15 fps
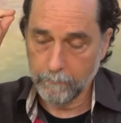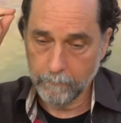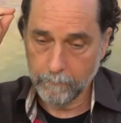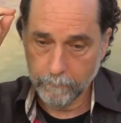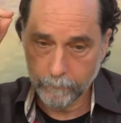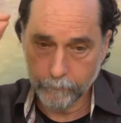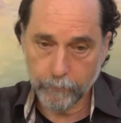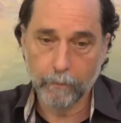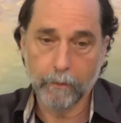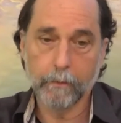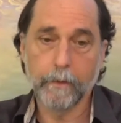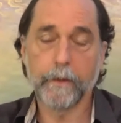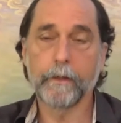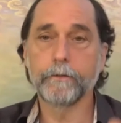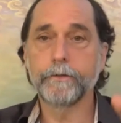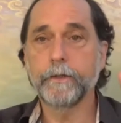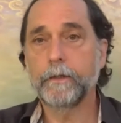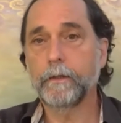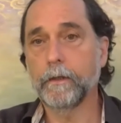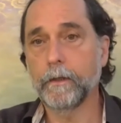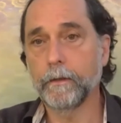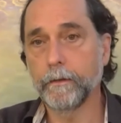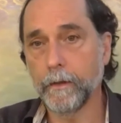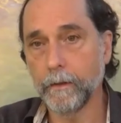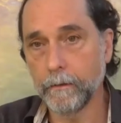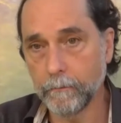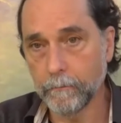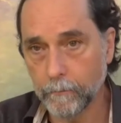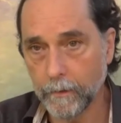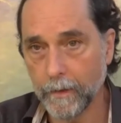solar energy and
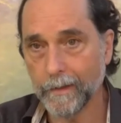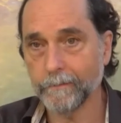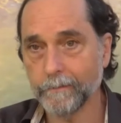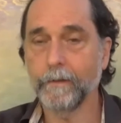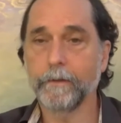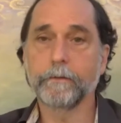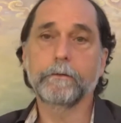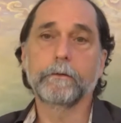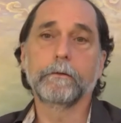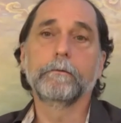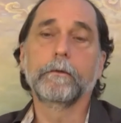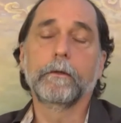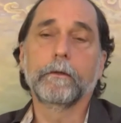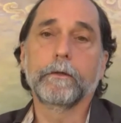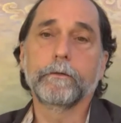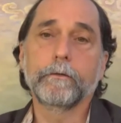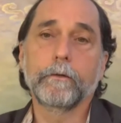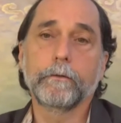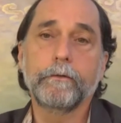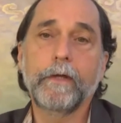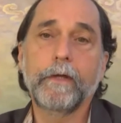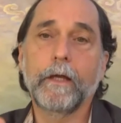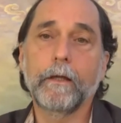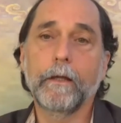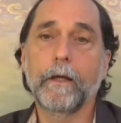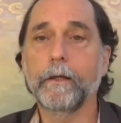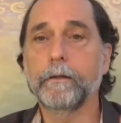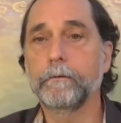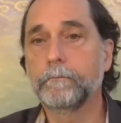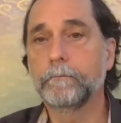then relaxation. Okay, so it's
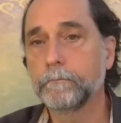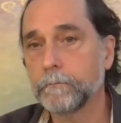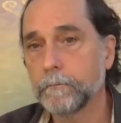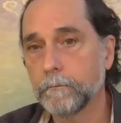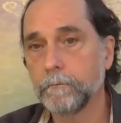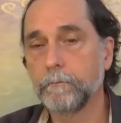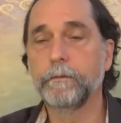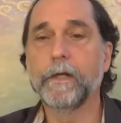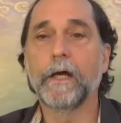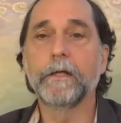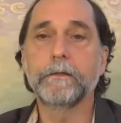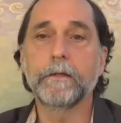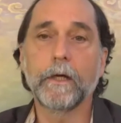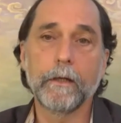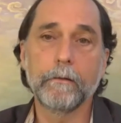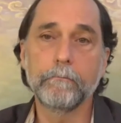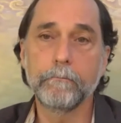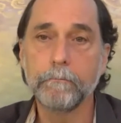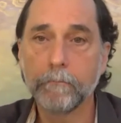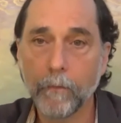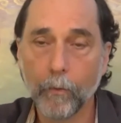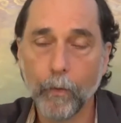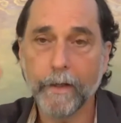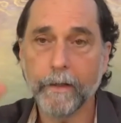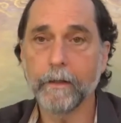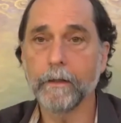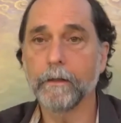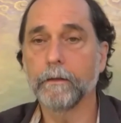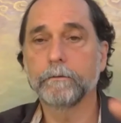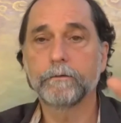daylight, nighttime,
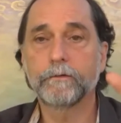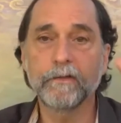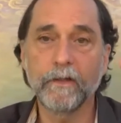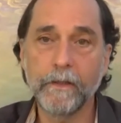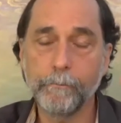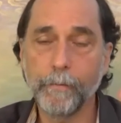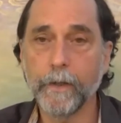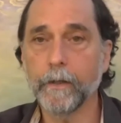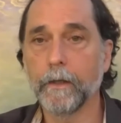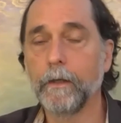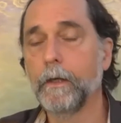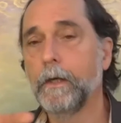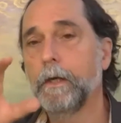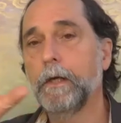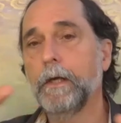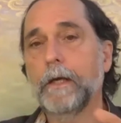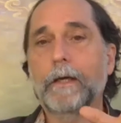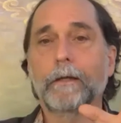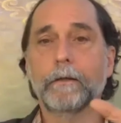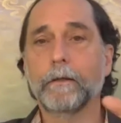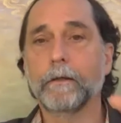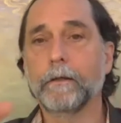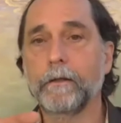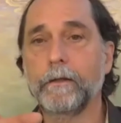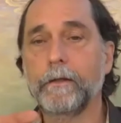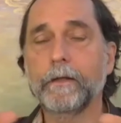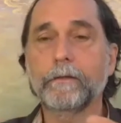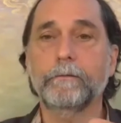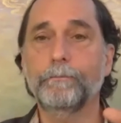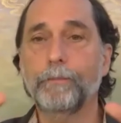waking, sleeping, and
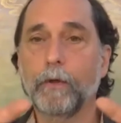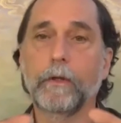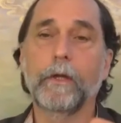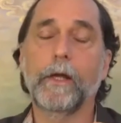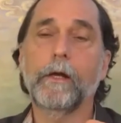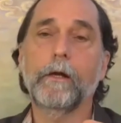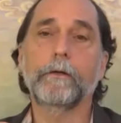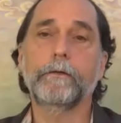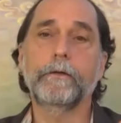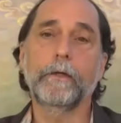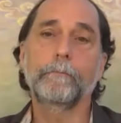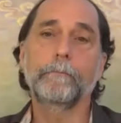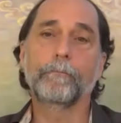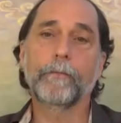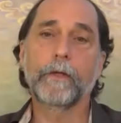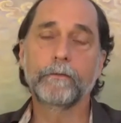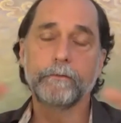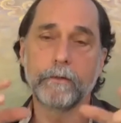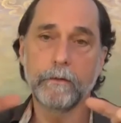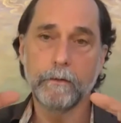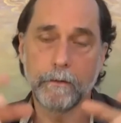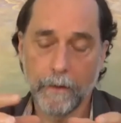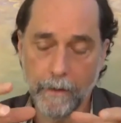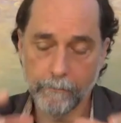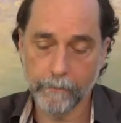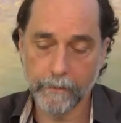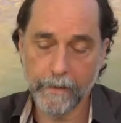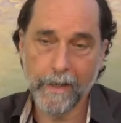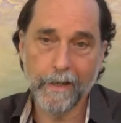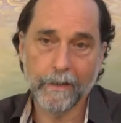this polarity is in
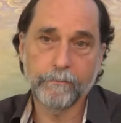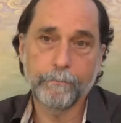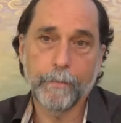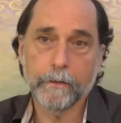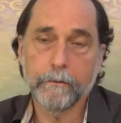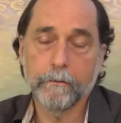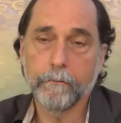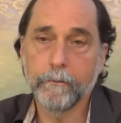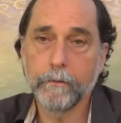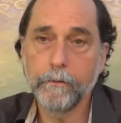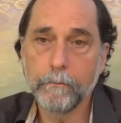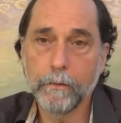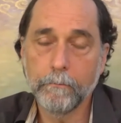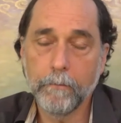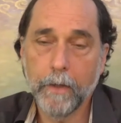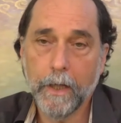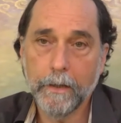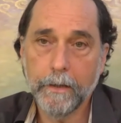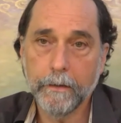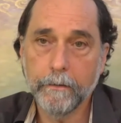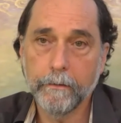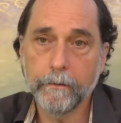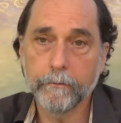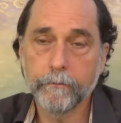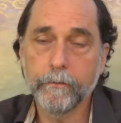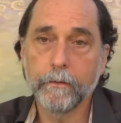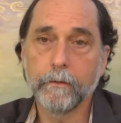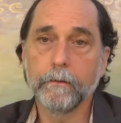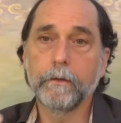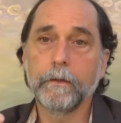every aspect of the human body. There's
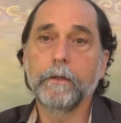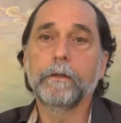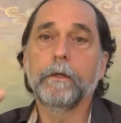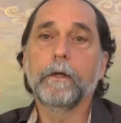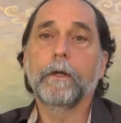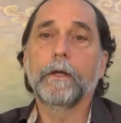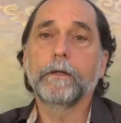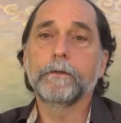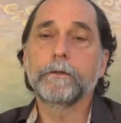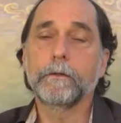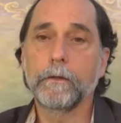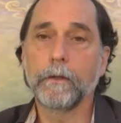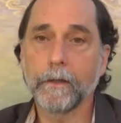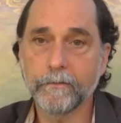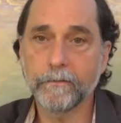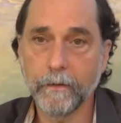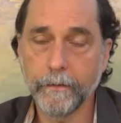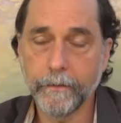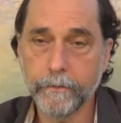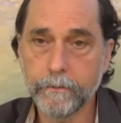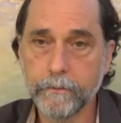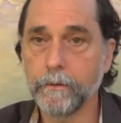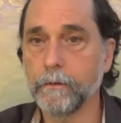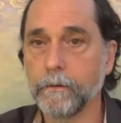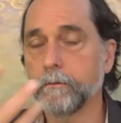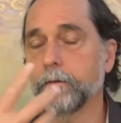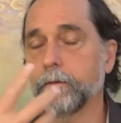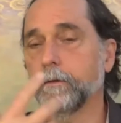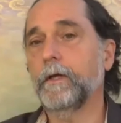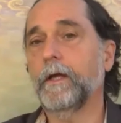the inhalation, exhalation,
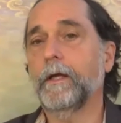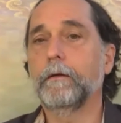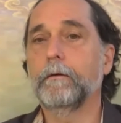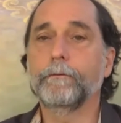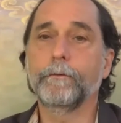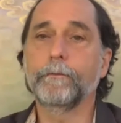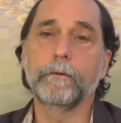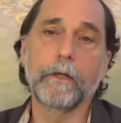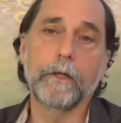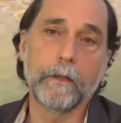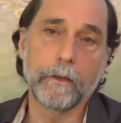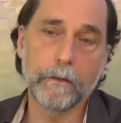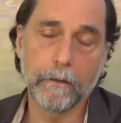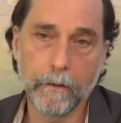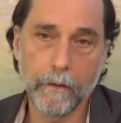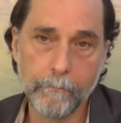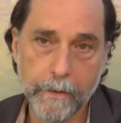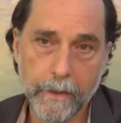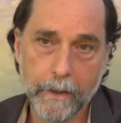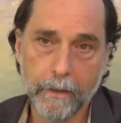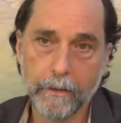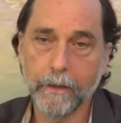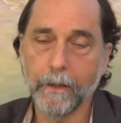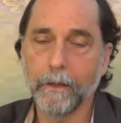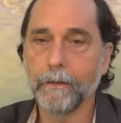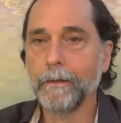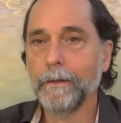there's taking food in, eliminating it,